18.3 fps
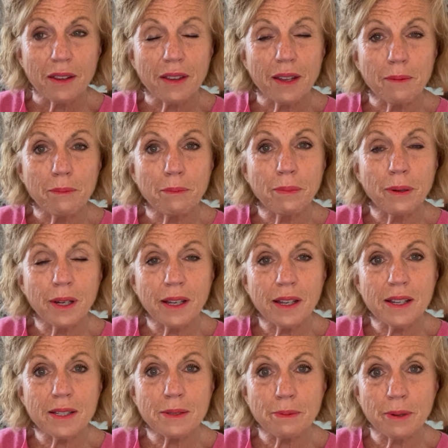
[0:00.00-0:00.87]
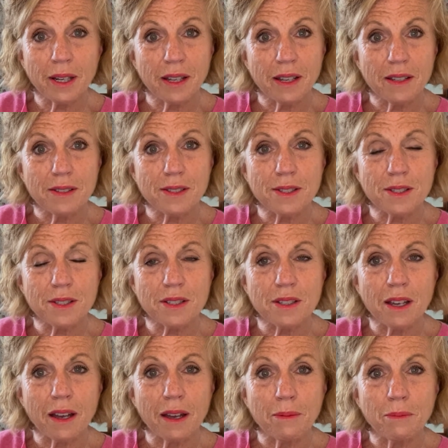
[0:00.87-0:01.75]
then please, please,
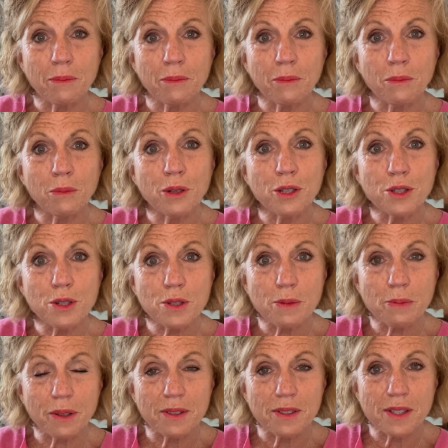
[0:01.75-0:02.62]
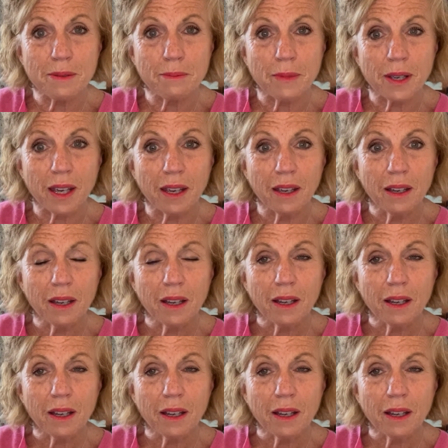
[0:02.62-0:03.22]
would you sponsor me?